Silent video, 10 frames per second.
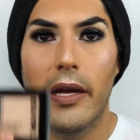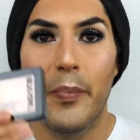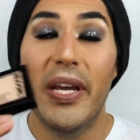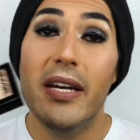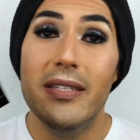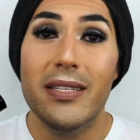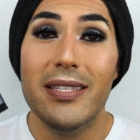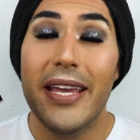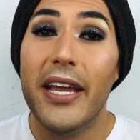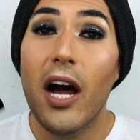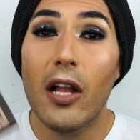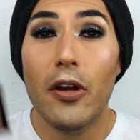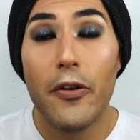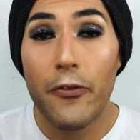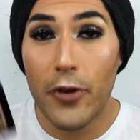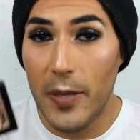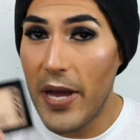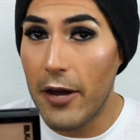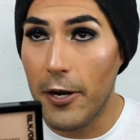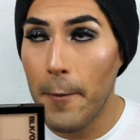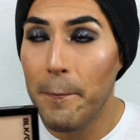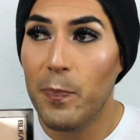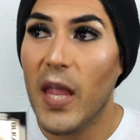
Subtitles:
Because this is a color-free powder,